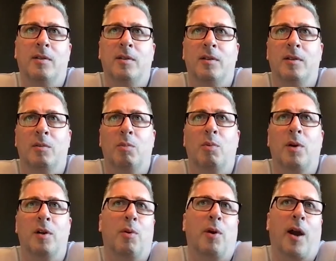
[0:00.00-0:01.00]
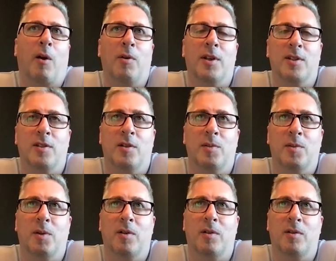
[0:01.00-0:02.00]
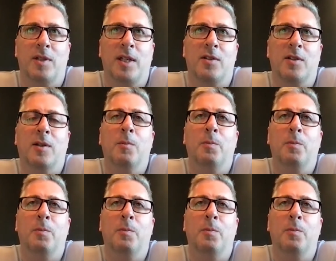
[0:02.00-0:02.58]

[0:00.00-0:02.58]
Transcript: your priorities in terms of what you're teaching.